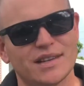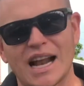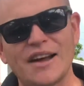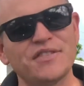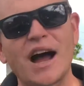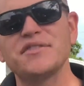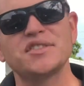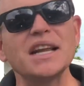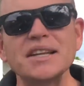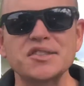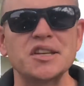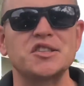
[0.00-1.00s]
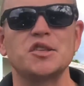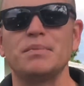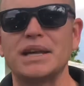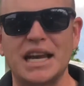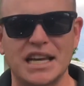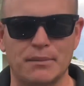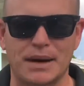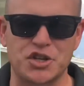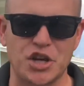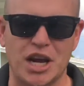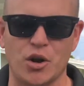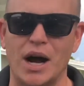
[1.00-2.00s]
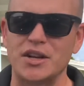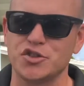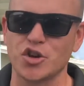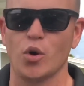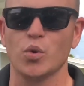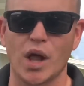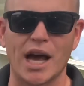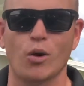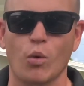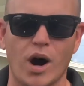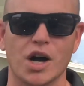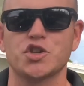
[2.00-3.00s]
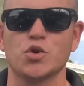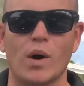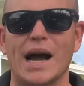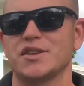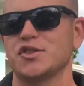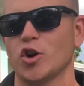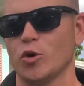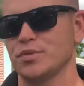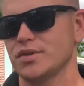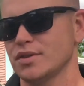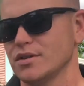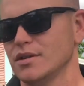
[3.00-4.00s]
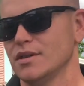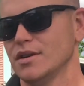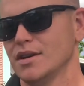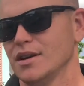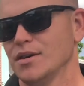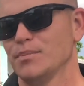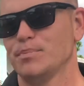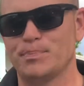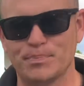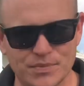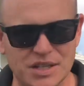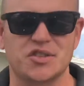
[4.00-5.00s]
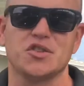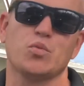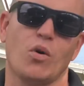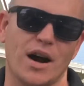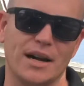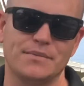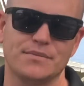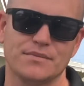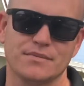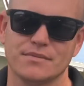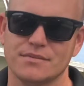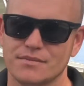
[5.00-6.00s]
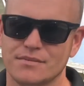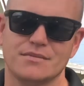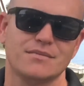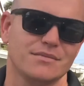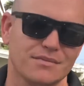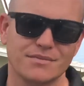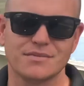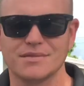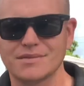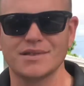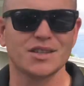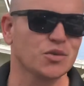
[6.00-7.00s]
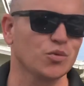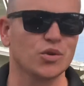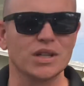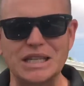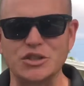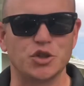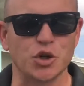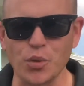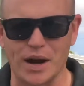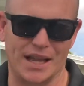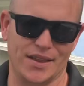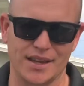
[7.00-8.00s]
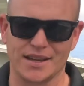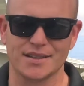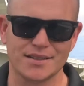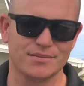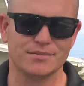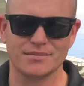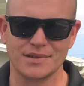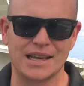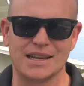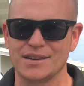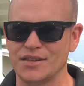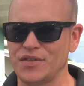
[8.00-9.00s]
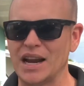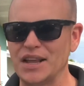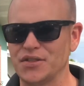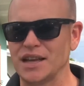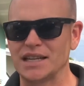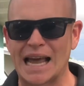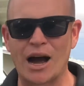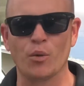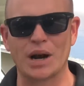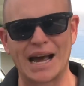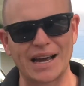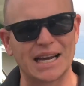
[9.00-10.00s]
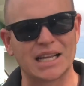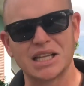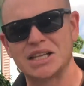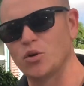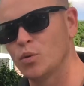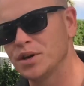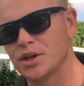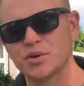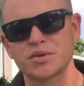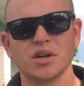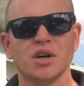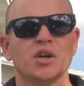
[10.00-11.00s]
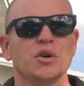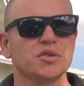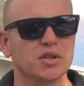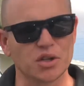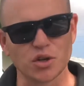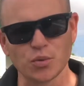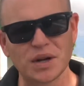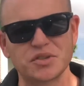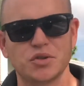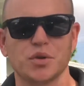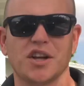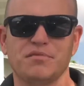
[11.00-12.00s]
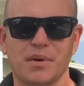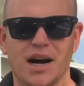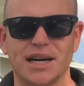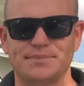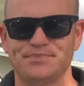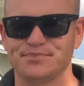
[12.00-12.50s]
And I've said it since the beginning of my channel. I don't like wash and wax soaps. This is why. It doesn't really do anything. And if anything, now when I got to clean the windows, there's a little residue left behind.